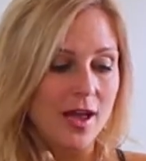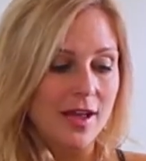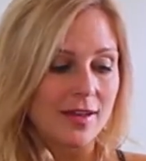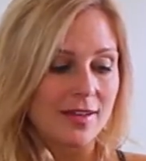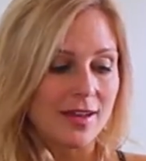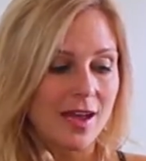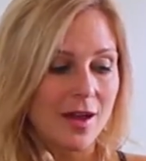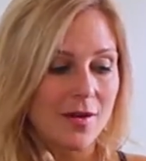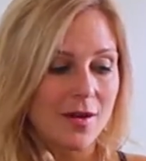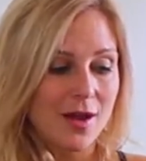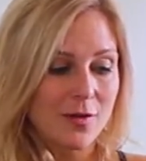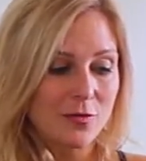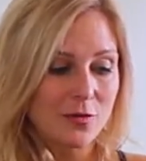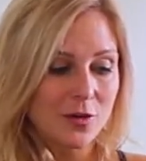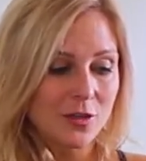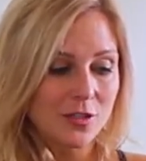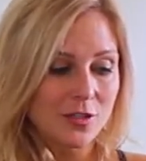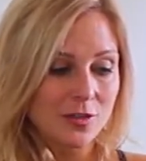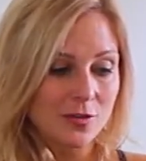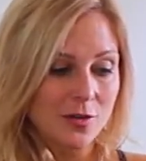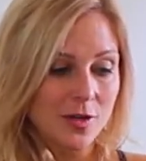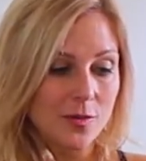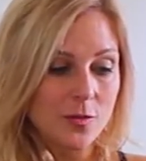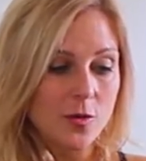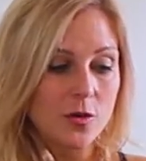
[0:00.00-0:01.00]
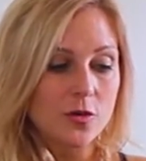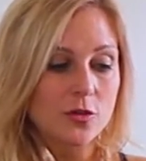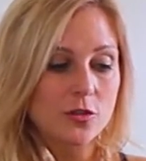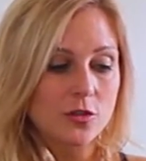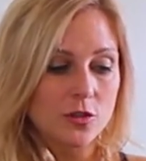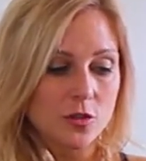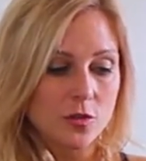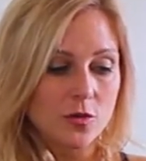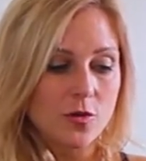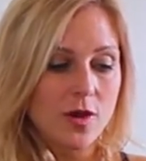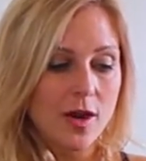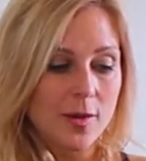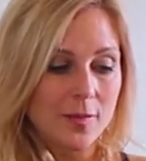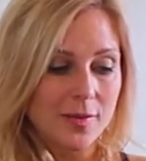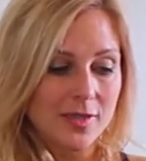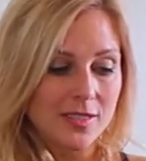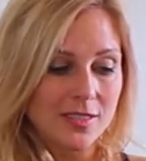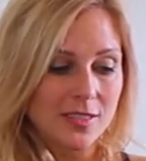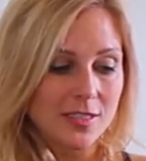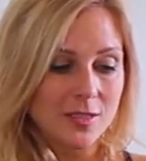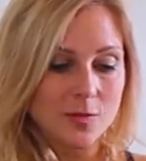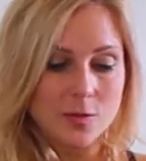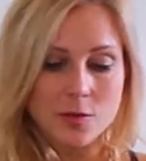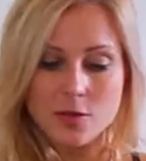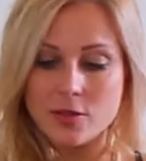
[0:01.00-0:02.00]
Now I've got three more, two are
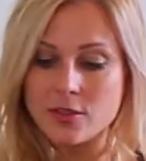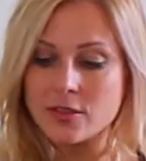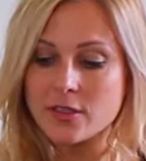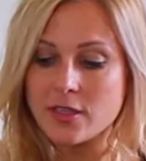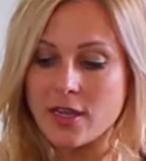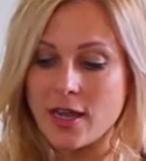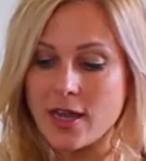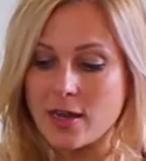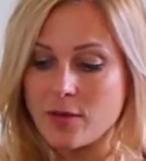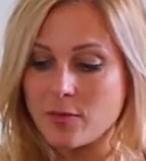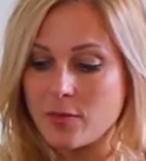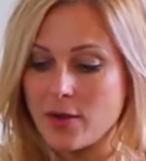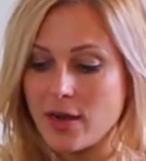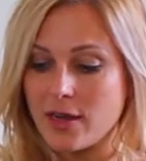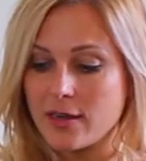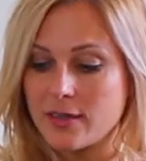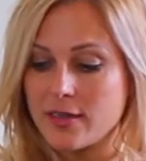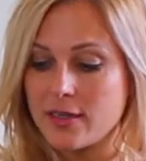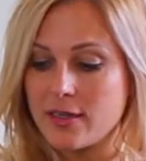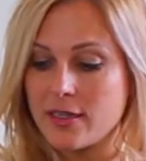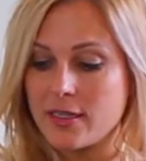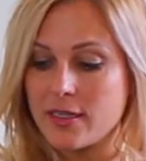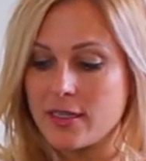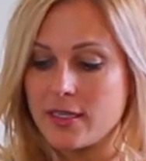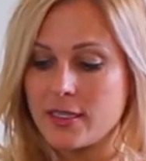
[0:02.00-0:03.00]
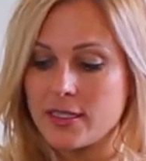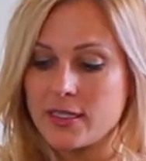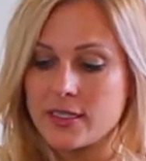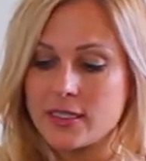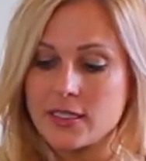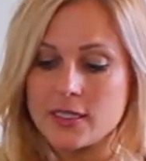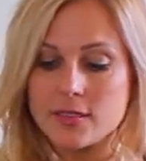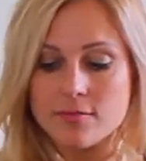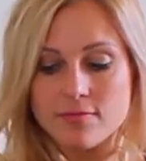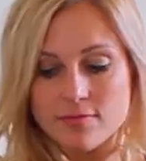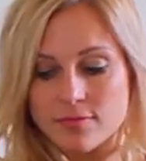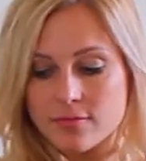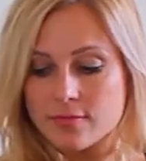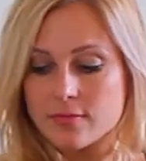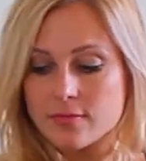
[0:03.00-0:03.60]
business books and one is